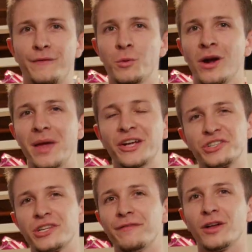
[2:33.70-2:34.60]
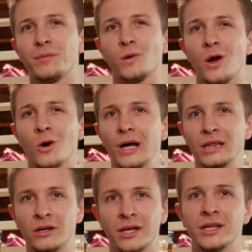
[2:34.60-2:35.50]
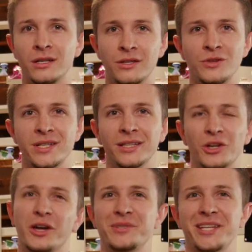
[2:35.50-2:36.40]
If you want to make your stuff look pro, look into using lookup